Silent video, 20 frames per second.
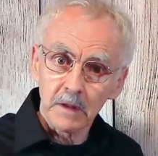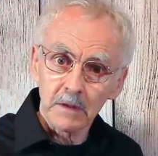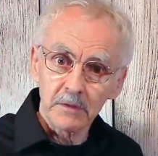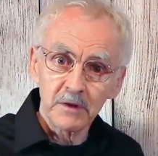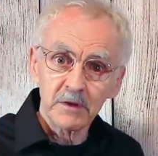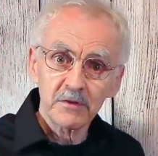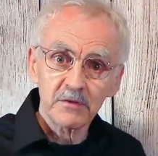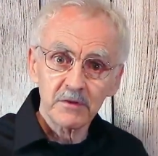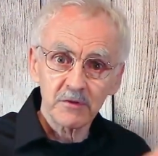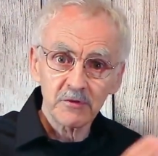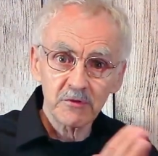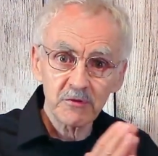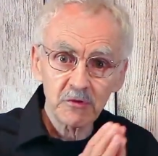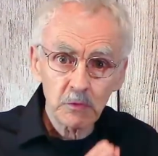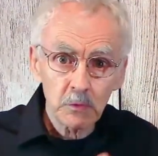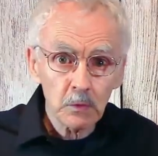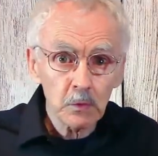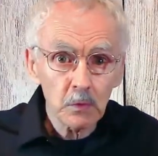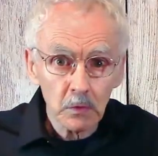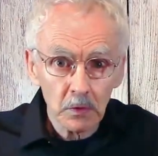This is
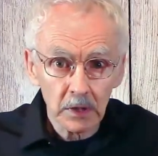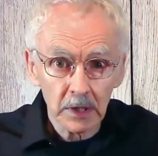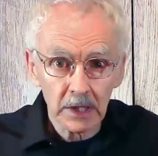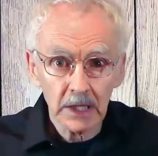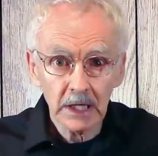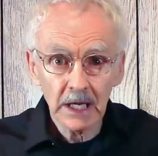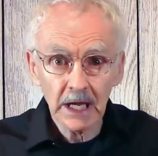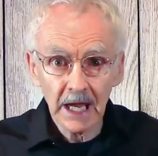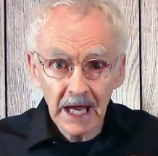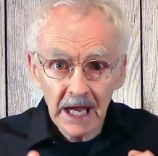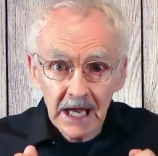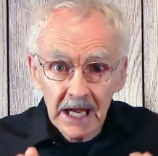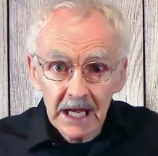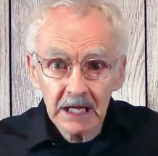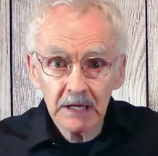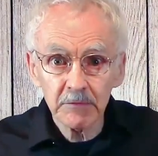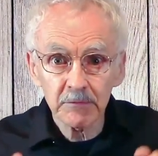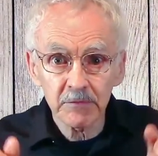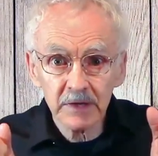truly a